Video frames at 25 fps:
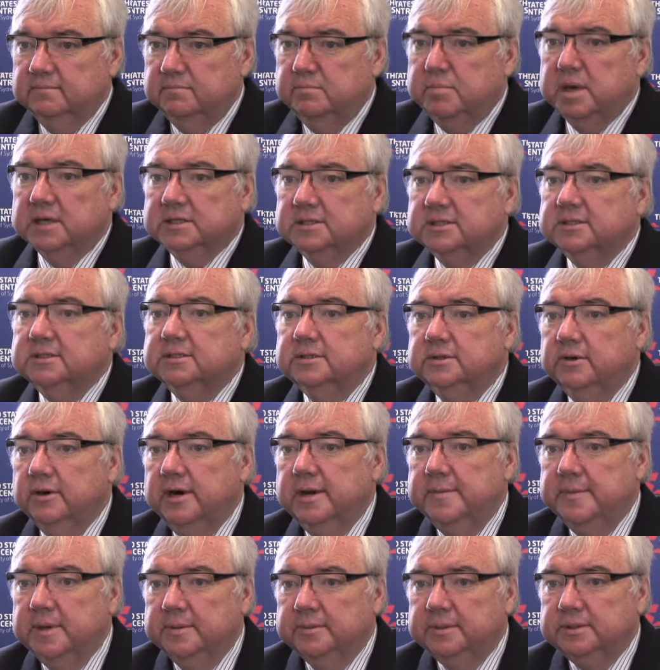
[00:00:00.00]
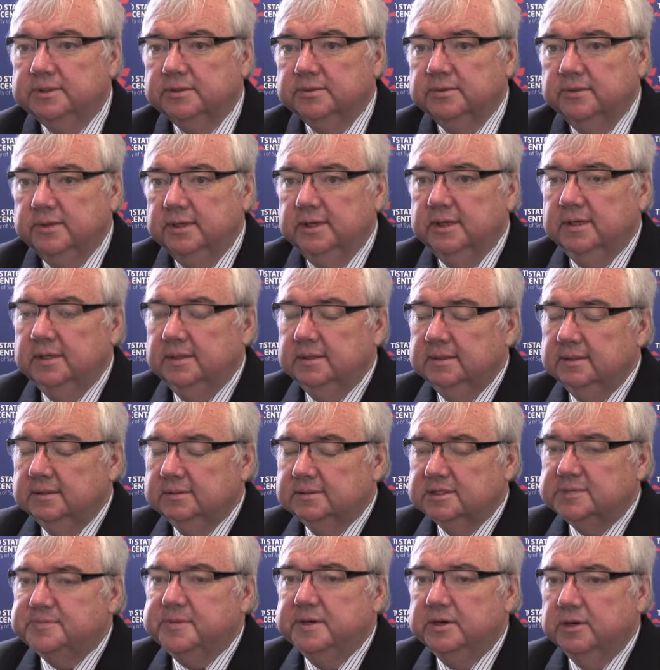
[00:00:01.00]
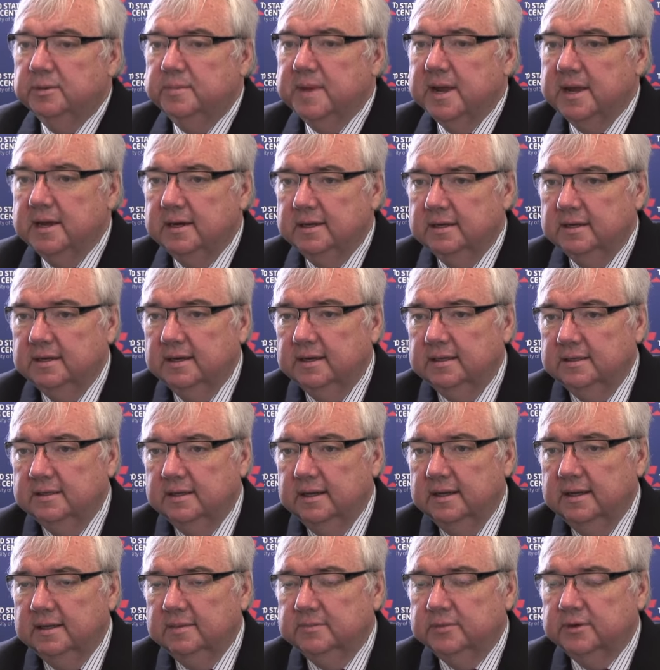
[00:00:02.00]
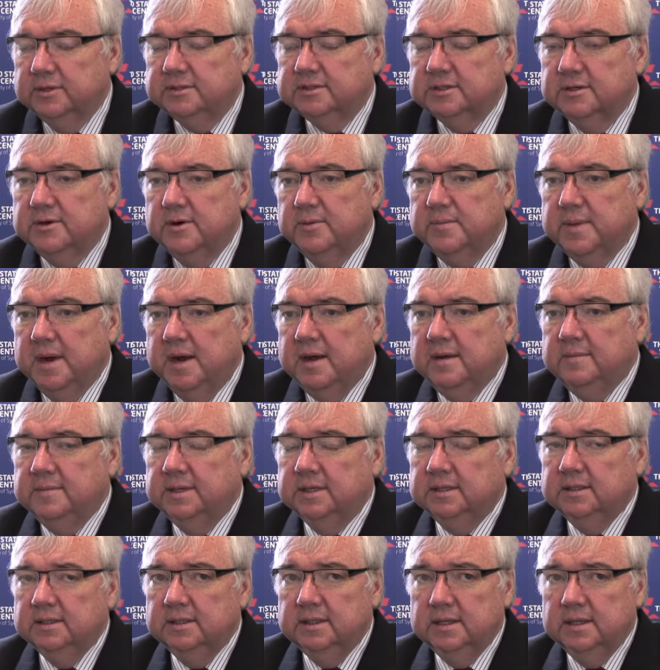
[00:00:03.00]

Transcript: budget agreement between Speaker Boehner and President Obama